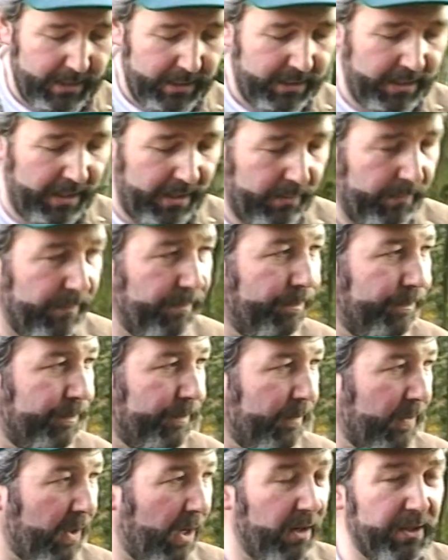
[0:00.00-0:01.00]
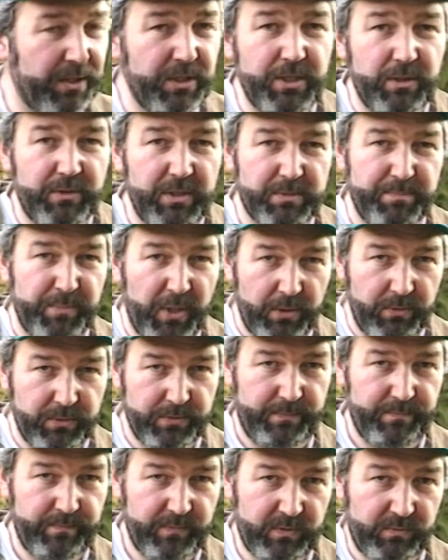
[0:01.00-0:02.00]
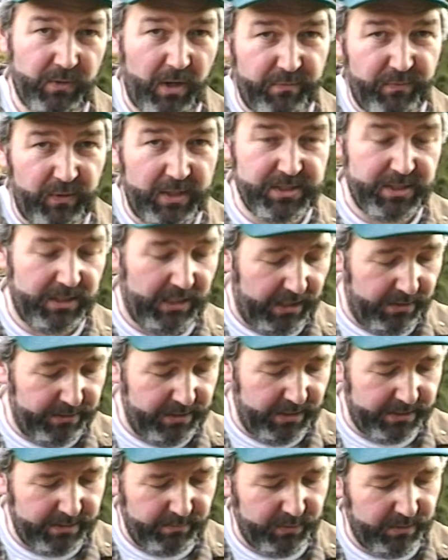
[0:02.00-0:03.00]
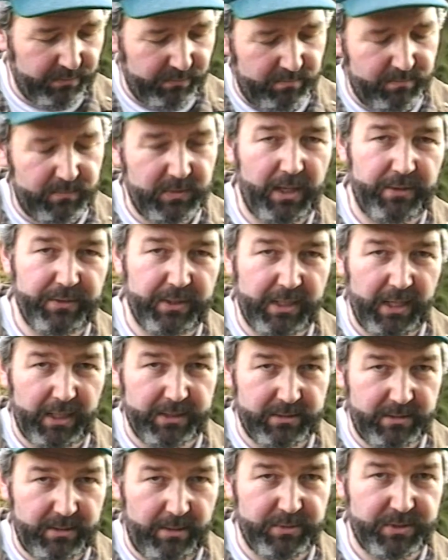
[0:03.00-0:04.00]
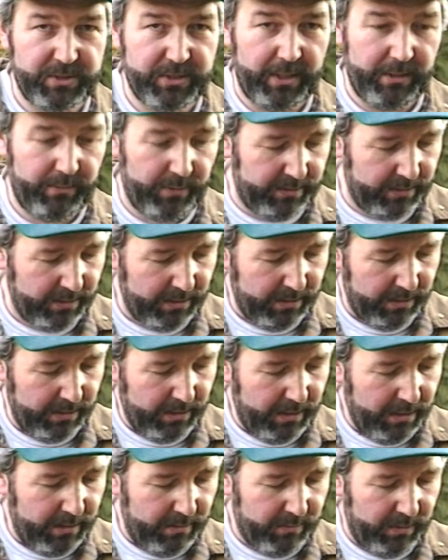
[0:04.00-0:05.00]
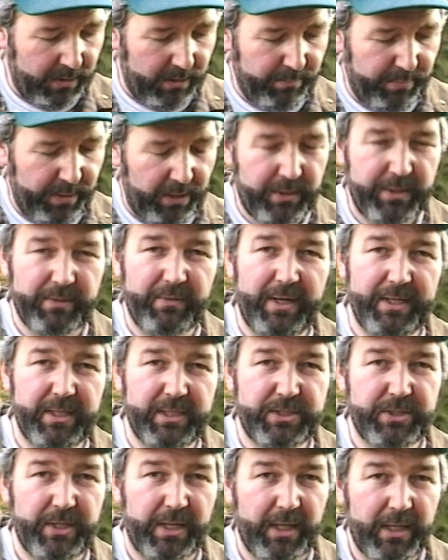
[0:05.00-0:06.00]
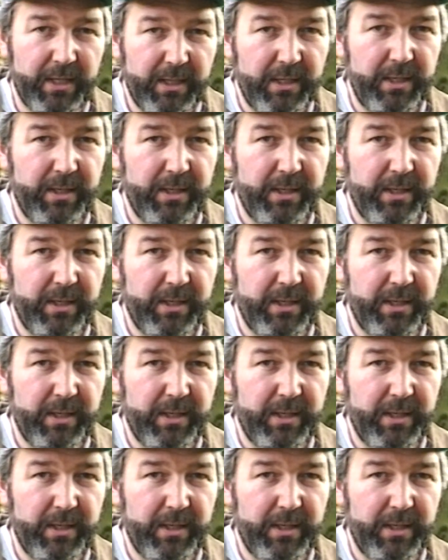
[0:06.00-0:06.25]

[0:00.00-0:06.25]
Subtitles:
Now, I'm going to do this mute. The rifle isn't loaded. I don't want a loaded gun to demonstrate with while I'm poking around at a trigger.